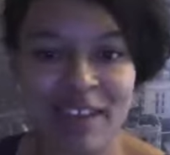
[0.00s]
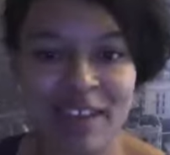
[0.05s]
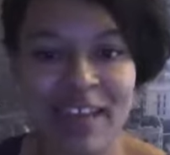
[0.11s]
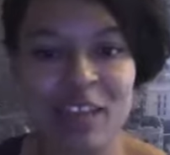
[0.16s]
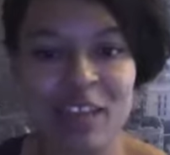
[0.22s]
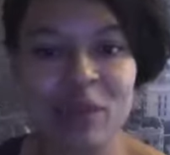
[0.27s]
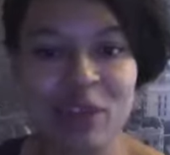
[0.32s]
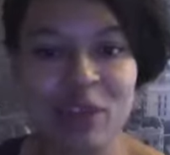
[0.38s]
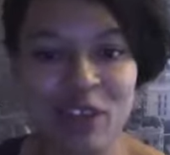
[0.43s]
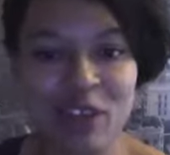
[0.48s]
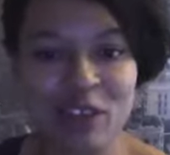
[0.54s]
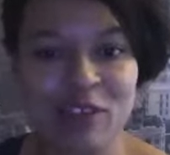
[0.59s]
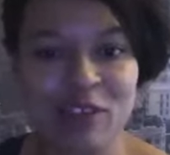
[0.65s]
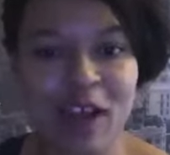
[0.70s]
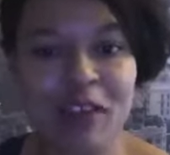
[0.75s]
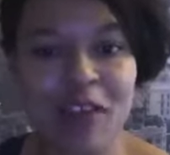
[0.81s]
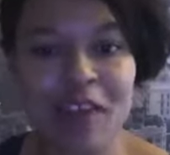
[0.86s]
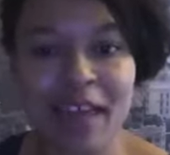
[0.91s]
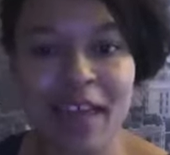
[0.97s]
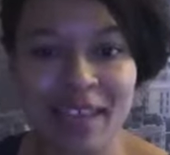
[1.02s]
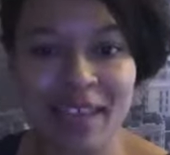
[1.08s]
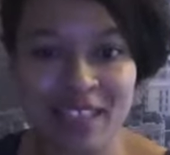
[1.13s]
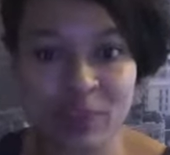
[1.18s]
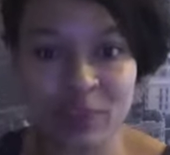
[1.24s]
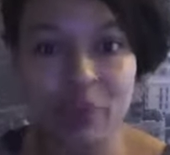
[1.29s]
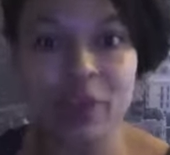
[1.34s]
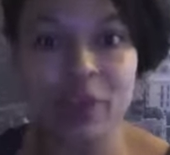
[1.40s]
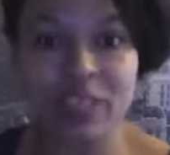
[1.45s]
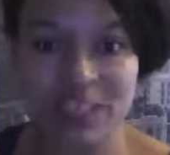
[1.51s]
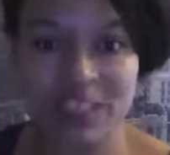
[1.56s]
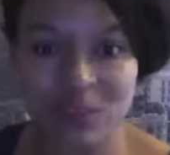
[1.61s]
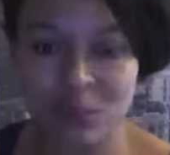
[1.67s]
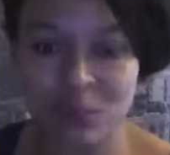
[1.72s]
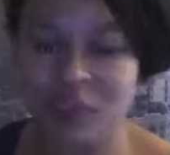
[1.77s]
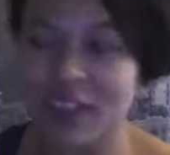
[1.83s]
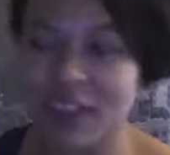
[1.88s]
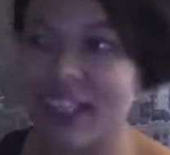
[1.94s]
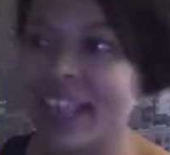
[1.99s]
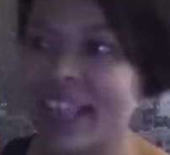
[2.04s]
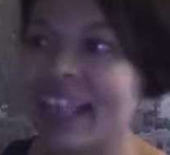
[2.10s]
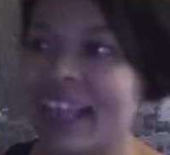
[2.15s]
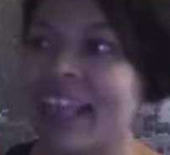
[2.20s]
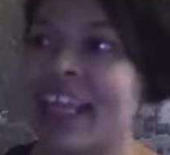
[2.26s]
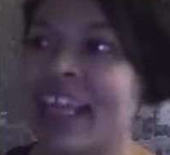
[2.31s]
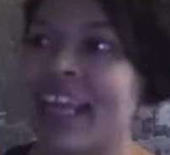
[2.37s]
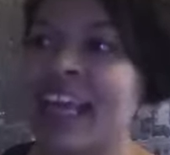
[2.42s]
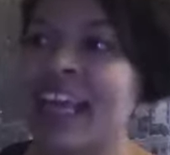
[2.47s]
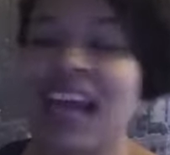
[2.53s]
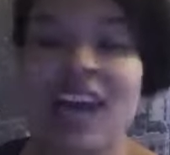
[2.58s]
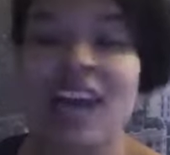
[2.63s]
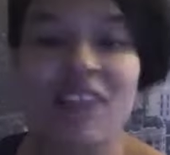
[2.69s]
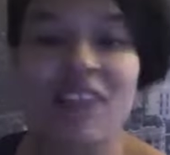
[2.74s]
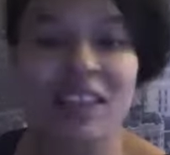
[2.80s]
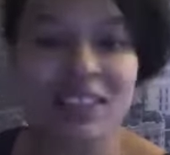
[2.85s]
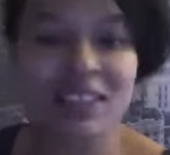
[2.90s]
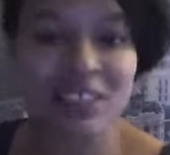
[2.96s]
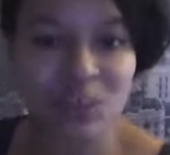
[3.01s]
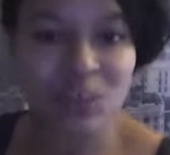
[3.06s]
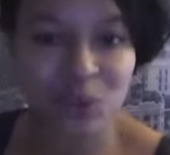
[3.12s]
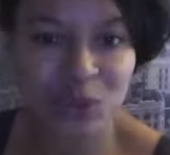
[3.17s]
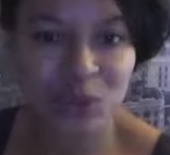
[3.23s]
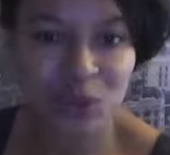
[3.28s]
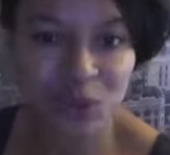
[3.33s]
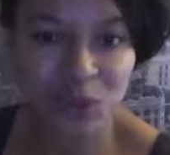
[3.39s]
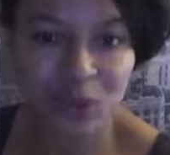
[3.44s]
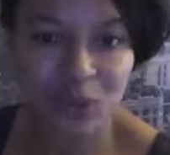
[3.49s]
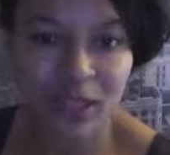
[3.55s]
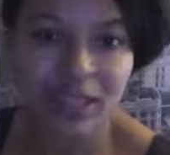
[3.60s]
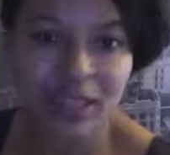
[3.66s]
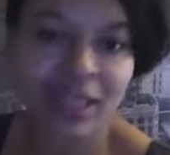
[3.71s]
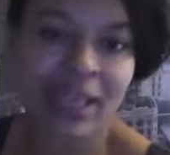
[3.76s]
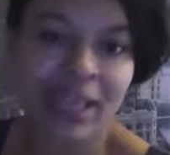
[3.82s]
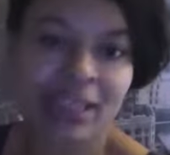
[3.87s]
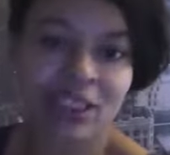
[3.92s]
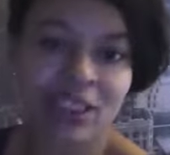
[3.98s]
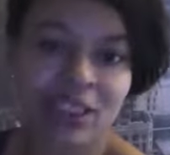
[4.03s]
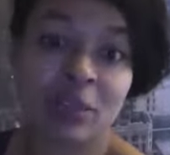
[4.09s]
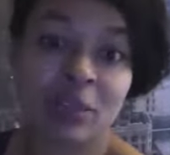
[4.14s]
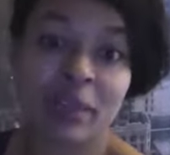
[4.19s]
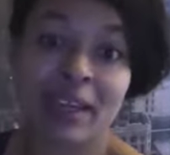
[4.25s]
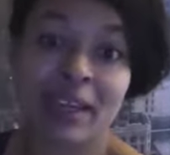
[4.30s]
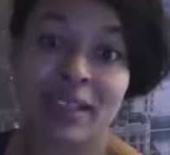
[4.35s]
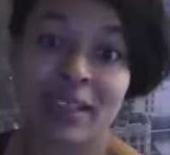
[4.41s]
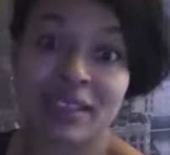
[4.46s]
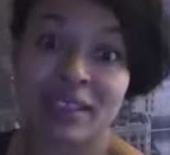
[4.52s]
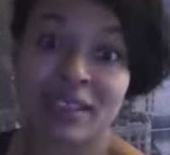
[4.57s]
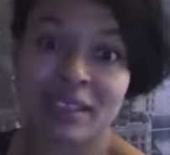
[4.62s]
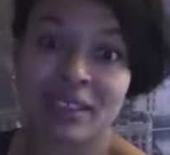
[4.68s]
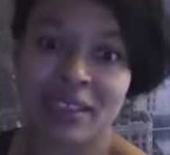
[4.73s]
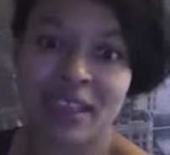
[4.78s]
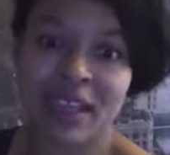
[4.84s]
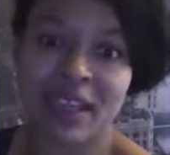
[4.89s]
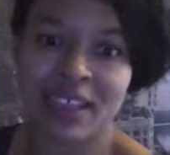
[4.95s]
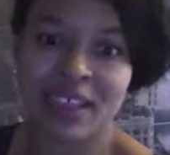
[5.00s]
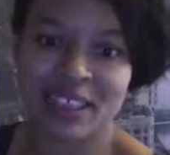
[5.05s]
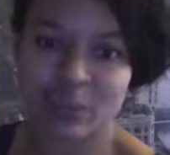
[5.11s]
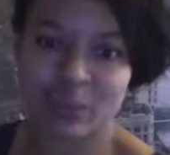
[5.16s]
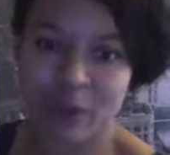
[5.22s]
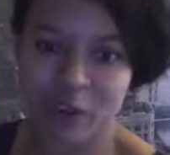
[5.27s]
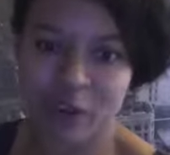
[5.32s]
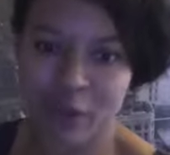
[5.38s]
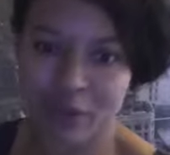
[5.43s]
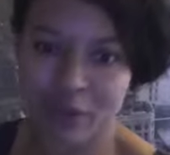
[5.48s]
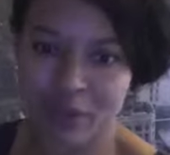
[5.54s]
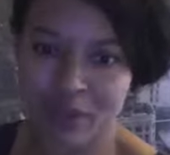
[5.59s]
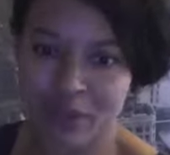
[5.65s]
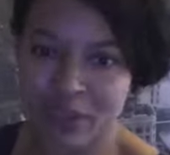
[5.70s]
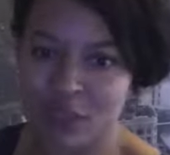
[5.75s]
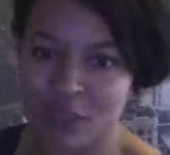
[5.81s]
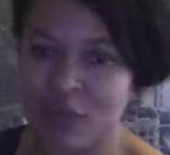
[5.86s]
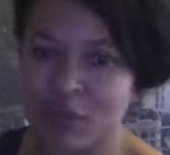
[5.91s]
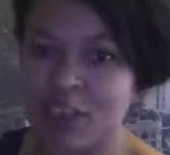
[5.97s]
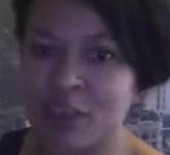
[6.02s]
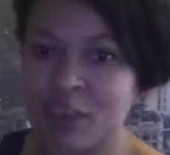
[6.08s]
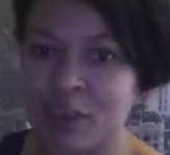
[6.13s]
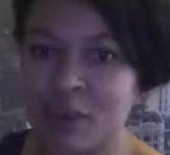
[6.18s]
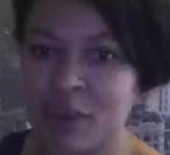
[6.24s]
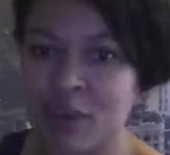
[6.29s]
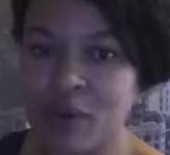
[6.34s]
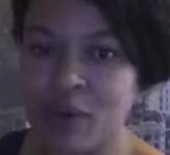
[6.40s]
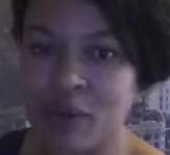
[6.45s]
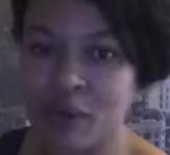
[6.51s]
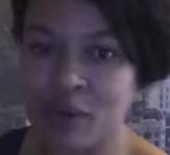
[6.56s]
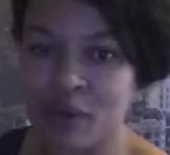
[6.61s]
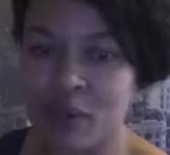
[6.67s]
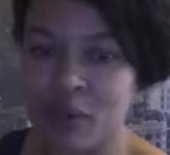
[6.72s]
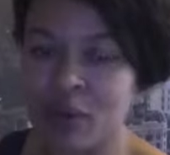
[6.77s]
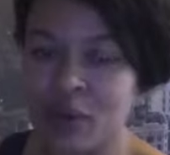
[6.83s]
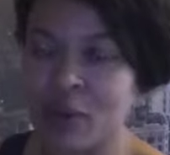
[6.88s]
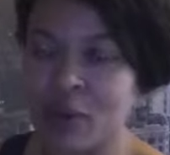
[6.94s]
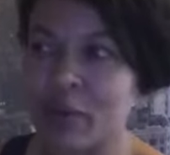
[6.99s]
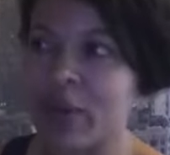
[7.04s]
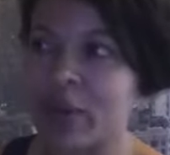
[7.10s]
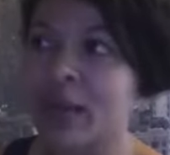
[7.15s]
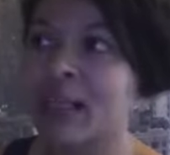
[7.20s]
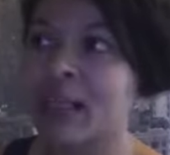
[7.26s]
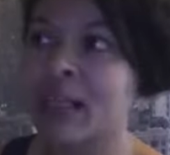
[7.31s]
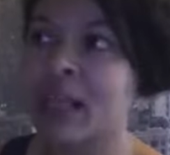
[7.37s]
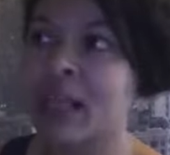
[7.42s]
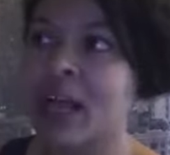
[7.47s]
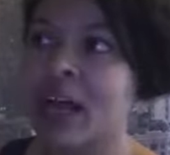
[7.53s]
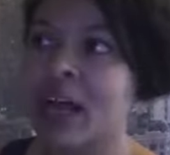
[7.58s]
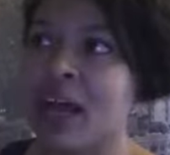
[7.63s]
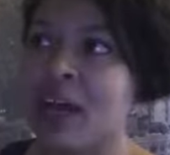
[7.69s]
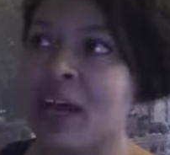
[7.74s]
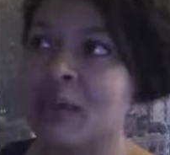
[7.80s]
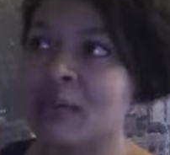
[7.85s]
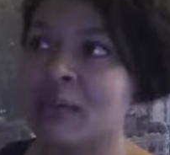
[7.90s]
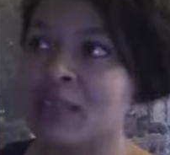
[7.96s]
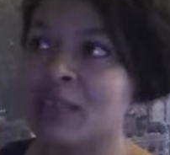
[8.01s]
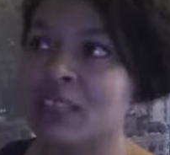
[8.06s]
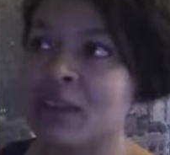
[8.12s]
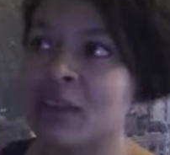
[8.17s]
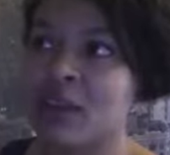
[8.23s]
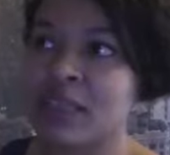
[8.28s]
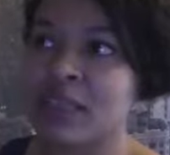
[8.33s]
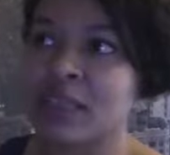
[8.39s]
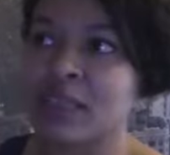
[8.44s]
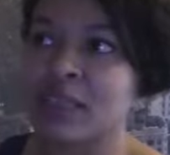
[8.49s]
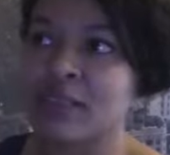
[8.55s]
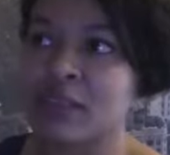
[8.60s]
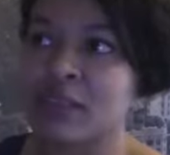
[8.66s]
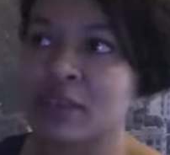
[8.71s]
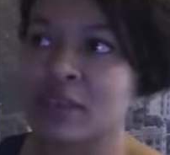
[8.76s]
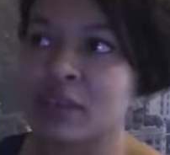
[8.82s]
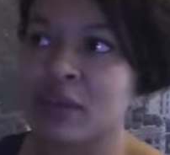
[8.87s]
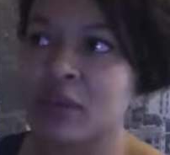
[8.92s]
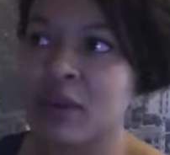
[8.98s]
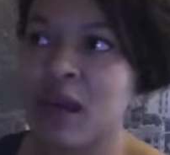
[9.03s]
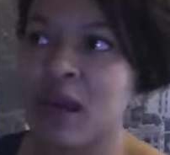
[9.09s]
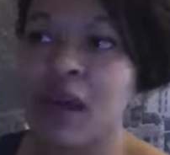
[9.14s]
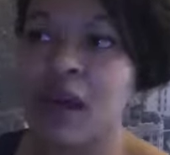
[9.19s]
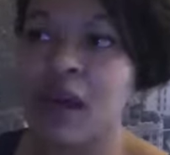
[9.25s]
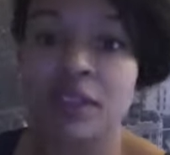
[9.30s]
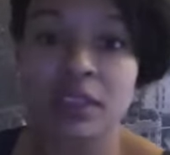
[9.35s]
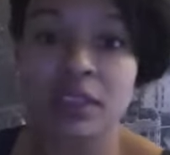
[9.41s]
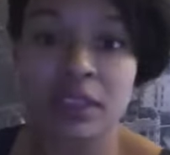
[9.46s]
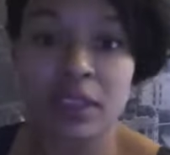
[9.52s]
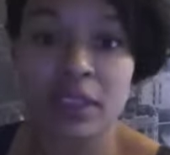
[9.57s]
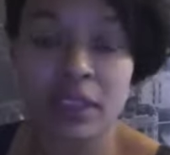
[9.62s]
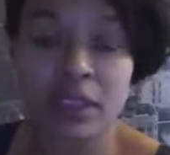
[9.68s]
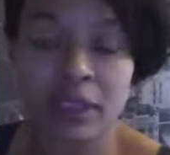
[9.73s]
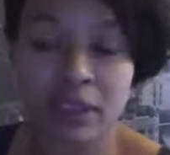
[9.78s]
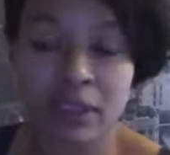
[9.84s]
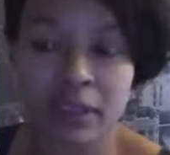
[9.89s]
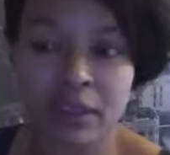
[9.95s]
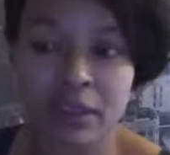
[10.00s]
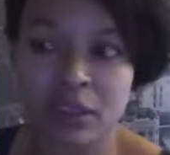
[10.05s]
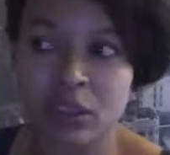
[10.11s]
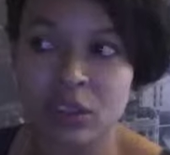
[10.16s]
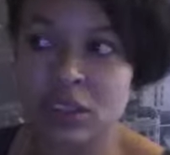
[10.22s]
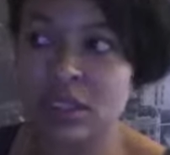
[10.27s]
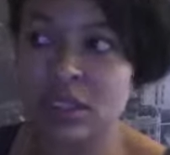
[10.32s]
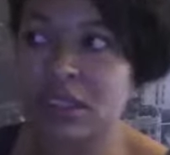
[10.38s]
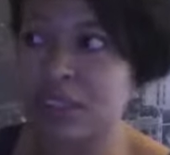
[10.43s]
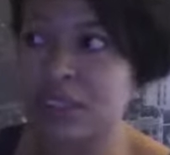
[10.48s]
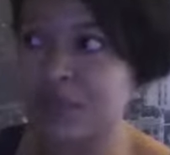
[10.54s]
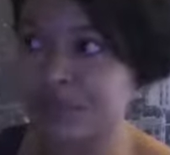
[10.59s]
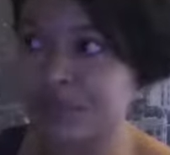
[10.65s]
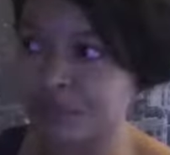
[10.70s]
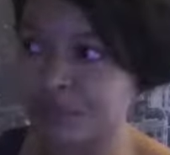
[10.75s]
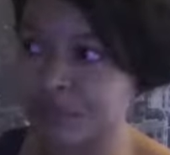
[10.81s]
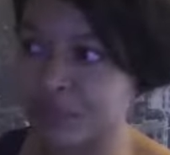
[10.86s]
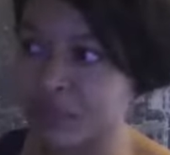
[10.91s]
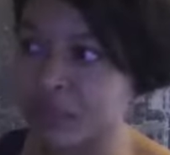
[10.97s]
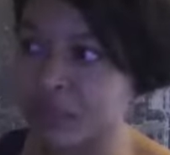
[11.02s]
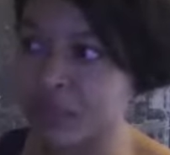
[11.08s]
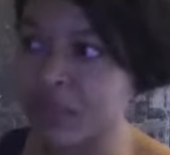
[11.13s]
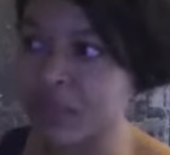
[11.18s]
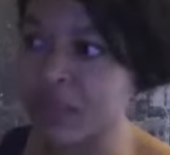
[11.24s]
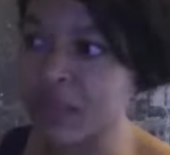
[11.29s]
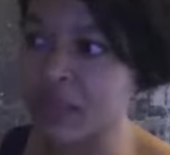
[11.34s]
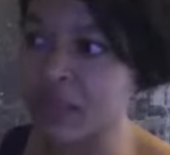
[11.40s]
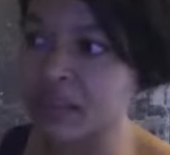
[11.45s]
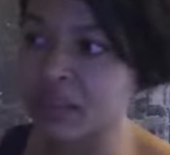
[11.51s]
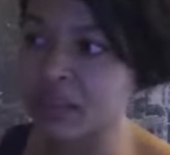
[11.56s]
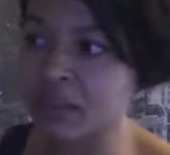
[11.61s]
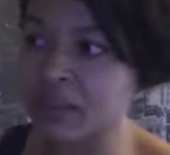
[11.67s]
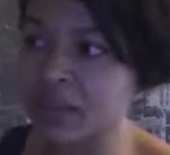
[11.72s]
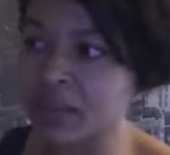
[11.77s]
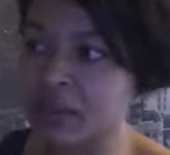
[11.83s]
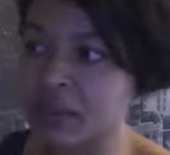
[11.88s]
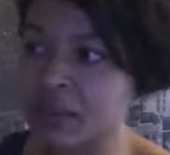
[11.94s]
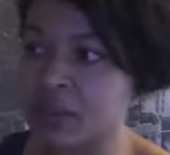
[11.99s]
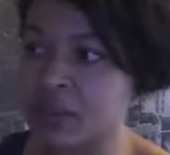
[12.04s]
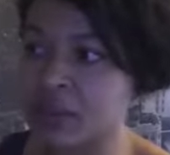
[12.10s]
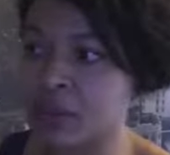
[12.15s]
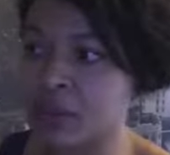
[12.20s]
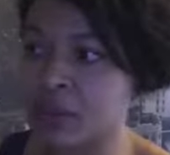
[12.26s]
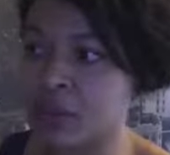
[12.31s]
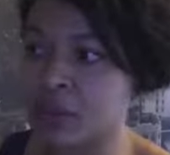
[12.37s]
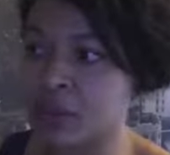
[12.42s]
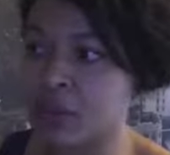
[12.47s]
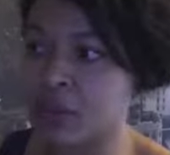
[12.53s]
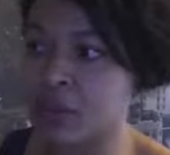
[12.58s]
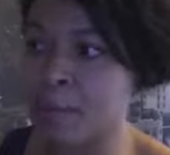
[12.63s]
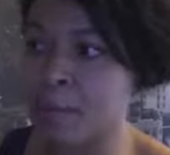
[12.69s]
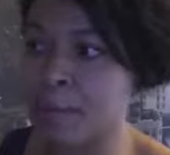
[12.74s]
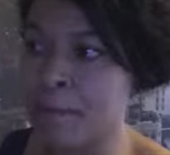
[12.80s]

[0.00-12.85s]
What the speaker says: element of other experts within it, and then saw your Engaged Space experiment that's running throughout October. So I'd love you either to just speak to